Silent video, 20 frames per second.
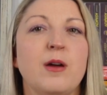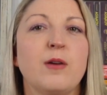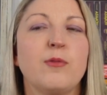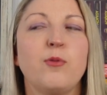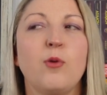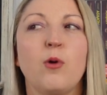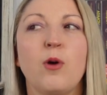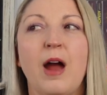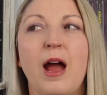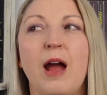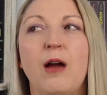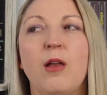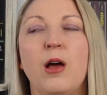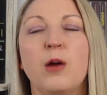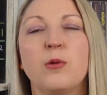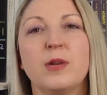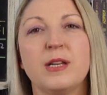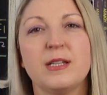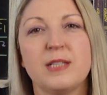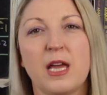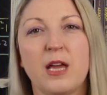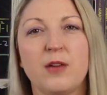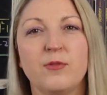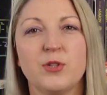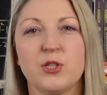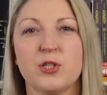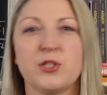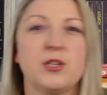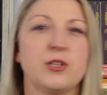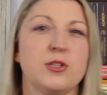therefore how long would it take if it
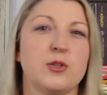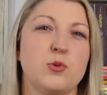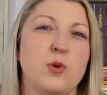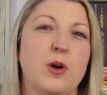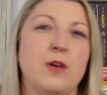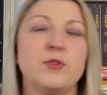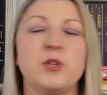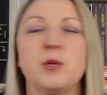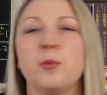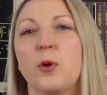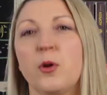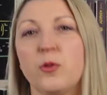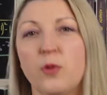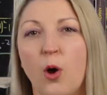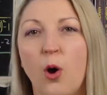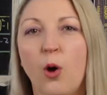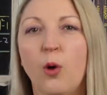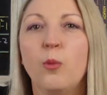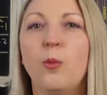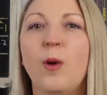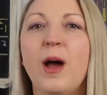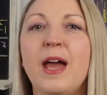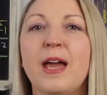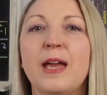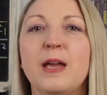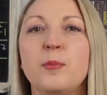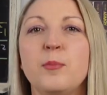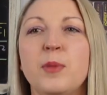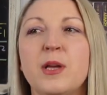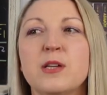just does a 12G burn the whole
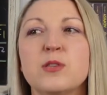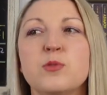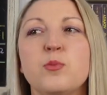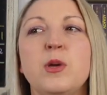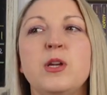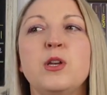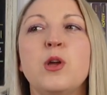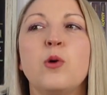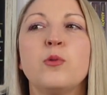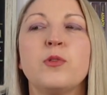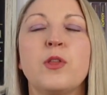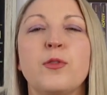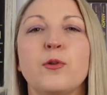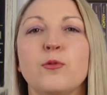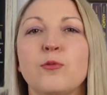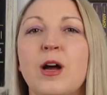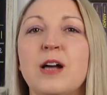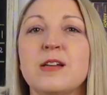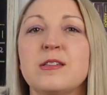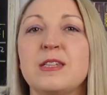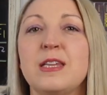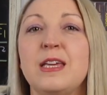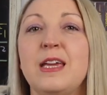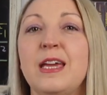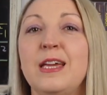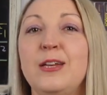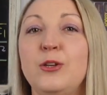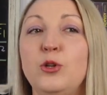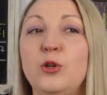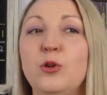way? Because we know that the Roci
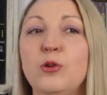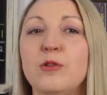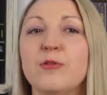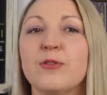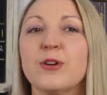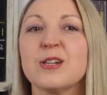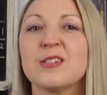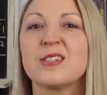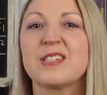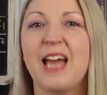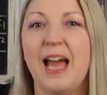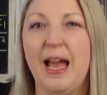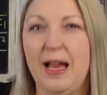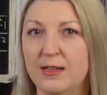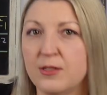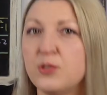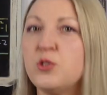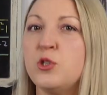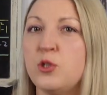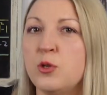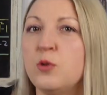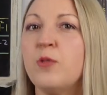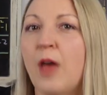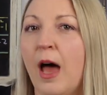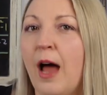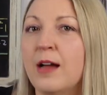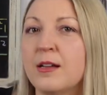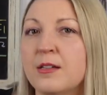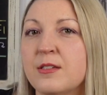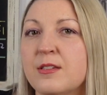in universe can't do
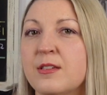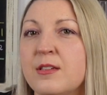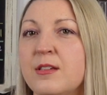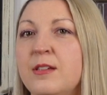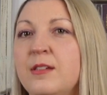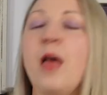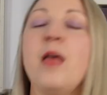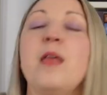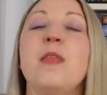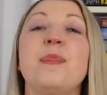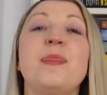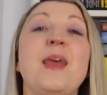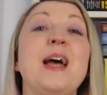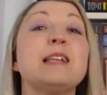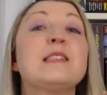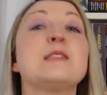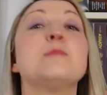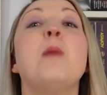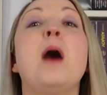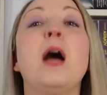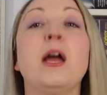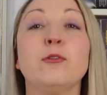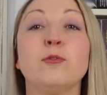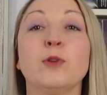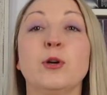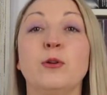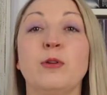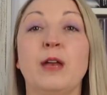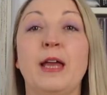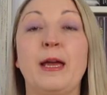that. That's my
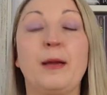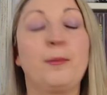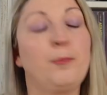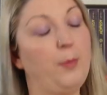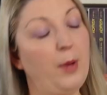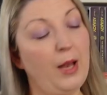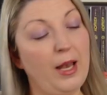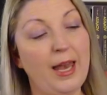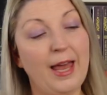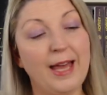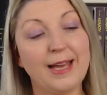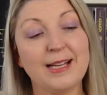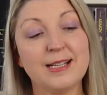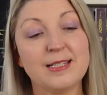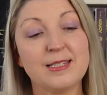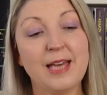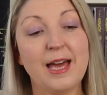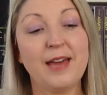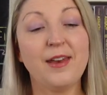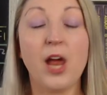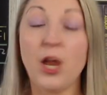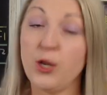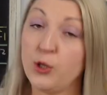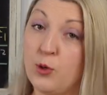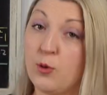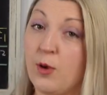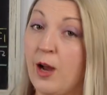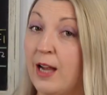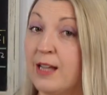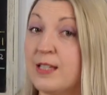ruling. But like I said, and
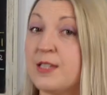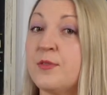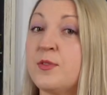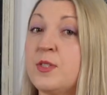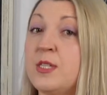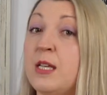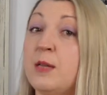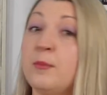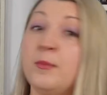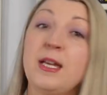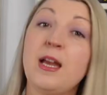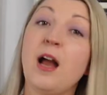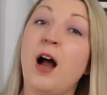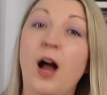you guys have seen me,